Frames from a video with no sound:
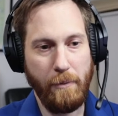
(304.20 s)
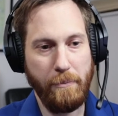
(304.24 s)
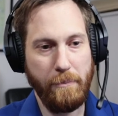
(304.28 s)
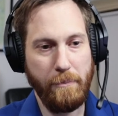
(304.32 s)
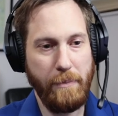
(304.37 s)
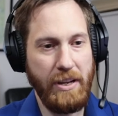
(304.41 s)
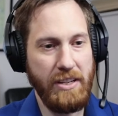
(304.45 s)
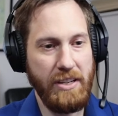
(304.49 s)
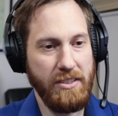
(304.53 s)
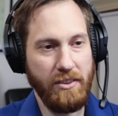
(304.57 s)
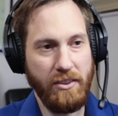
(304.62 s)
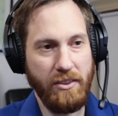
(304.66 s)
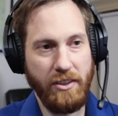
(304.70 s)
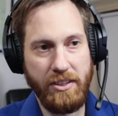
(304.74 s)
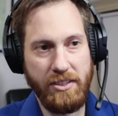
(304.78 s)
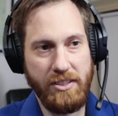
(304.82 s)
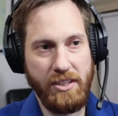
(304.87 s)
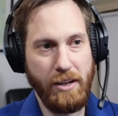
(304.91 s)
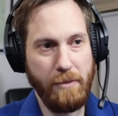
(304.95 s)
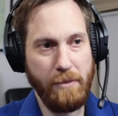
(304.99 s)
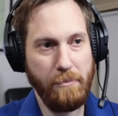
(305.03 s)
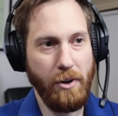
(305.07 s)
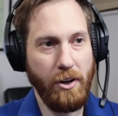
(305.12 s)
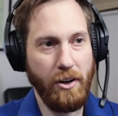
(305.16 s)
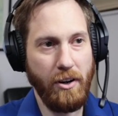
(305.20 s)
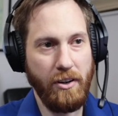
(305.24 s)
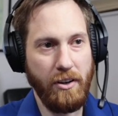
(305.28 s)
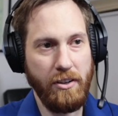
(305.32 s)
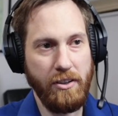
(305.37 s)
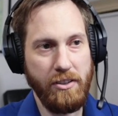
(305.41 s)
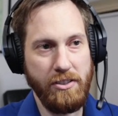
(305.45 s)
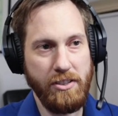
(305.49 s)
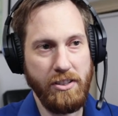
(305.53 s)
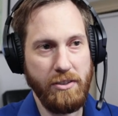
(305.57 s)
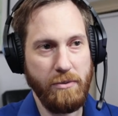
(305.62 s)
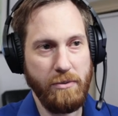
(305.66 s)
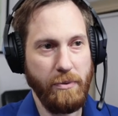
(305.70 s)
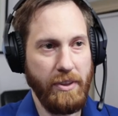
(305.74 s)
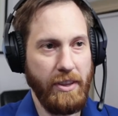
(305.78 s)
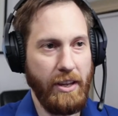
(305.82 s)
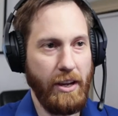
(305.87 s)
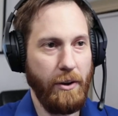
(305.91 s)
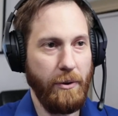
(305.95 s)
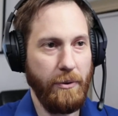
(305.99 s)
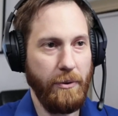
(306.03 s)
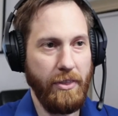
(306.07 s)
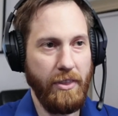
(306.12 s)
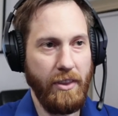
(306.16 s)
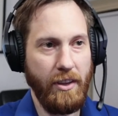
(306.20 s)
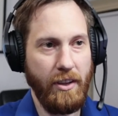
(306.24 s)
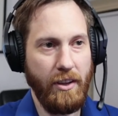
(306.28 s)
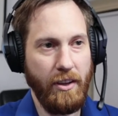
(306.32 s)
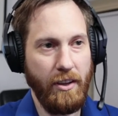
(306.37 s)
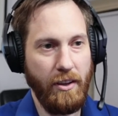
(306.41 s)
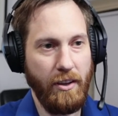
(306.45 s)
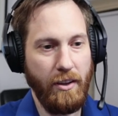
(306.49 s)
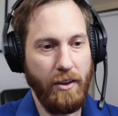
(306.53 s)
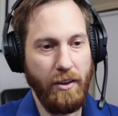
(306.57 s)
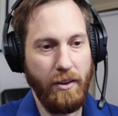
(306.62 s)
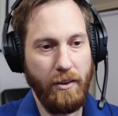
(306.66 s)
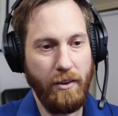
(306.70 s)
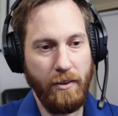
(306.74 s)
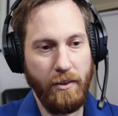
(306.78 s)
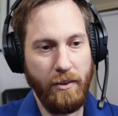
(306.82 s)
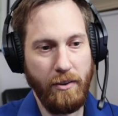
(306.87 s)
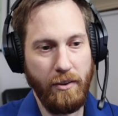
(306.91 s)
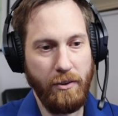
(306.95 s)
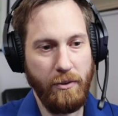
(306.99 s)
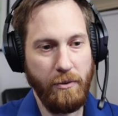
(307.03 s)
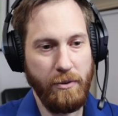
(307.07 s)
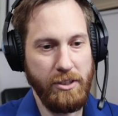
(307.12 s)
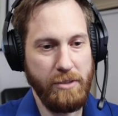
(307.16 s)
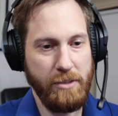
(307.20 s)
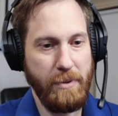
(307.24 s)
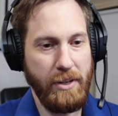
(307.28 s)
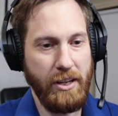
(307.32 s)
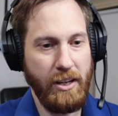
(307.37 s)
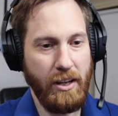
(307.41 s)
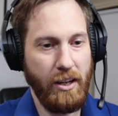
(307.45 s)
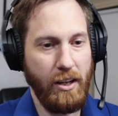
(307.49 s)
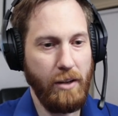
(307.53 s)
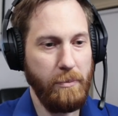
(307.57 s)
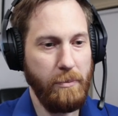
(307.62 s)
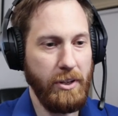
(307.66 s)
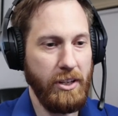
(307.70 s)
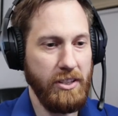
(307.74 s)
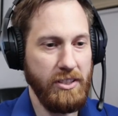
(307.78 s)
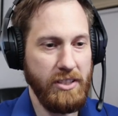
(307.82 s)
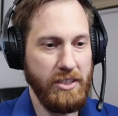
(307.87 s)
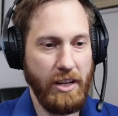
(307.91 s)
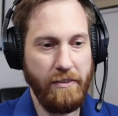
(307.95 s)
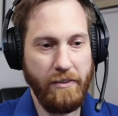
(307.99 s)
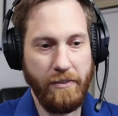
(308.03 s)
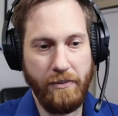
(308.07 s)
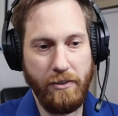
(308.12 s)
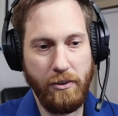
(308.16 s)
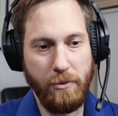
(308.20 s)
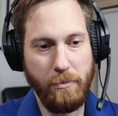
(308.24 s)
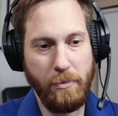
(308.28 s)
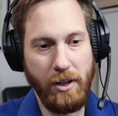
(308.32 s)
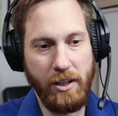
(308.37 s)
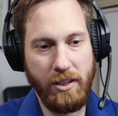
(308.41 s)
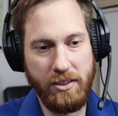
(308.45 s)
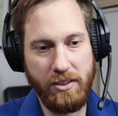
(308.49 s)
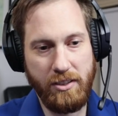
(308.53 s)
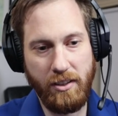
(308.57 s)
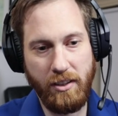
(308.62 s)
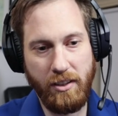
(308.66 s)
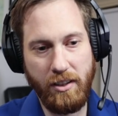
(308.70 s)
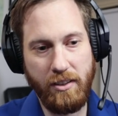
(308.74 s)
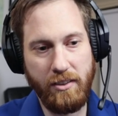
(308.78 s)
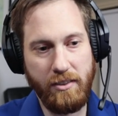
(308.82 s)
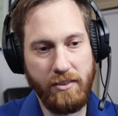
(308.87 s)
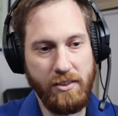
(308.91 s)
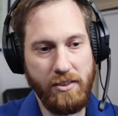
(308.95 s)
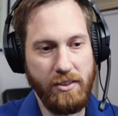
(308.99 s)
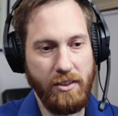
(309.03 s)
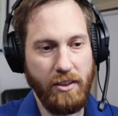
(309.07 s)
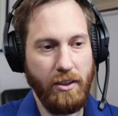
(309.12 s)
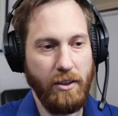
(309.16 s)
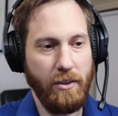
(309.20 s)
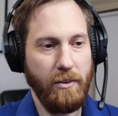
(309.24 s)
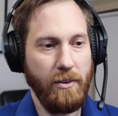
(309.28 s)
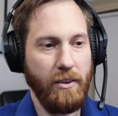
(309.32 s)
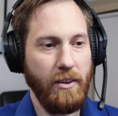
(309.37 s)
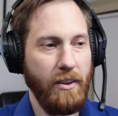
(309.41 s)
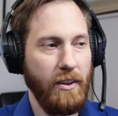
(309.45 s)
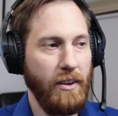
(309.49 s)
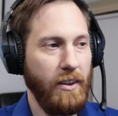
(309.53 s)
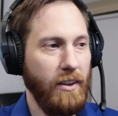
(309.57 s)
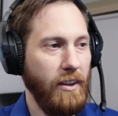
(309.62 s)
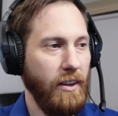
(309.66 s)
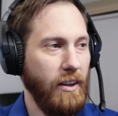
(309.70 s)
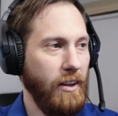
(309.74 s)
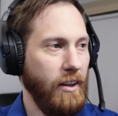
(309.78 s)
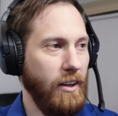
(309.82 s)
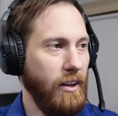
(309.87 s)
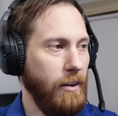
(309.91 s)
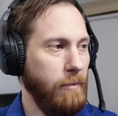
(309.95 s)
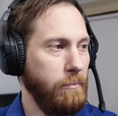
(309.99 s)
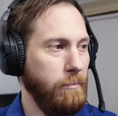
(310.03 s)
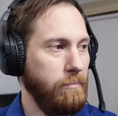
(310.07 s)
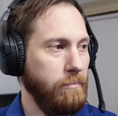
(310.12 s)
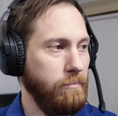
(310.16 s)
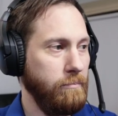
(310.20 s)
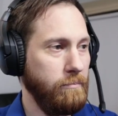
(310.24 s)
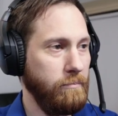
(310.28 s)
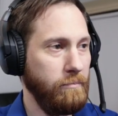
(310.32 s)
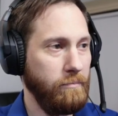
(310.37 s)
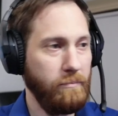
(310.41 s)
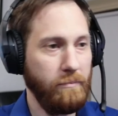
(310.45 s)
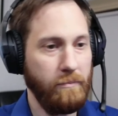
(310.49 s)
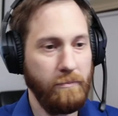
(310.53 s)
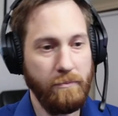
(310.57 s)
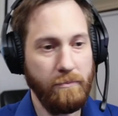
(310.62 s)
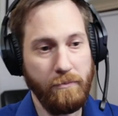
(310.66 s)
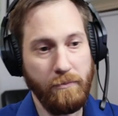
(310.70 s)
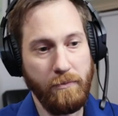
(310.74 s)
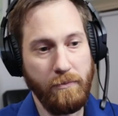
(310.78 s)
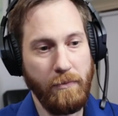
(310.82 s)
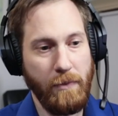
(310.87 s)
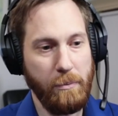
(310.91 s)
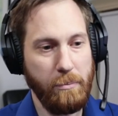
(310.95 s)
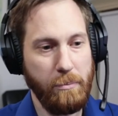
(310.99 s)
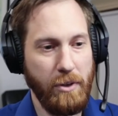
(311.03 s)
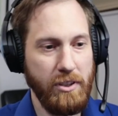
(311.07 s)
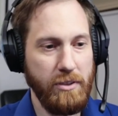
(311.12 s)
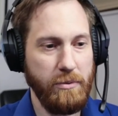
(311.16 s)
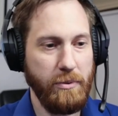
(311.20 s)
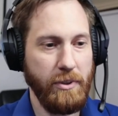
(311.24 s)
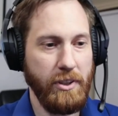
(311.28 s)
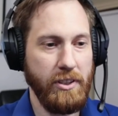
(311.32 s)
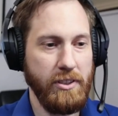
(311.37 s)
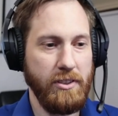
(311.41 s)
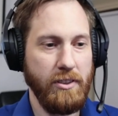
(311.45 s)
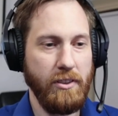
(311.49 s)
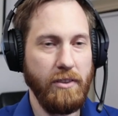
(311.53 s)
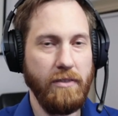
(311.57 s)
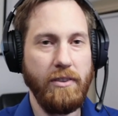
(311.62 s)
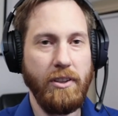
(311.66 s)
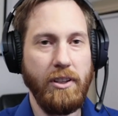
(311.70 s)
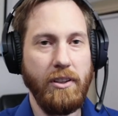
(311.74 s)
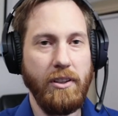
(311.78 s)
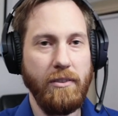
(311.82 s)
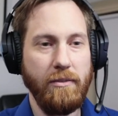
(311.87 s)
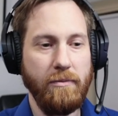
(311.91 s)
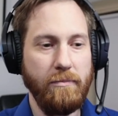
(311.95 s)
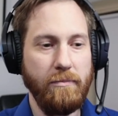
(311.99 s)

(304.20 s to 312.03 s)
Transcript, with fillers: basically the same monitor, just without the USB hub, and you save a few bucks on it. So, um, impressed with it so far.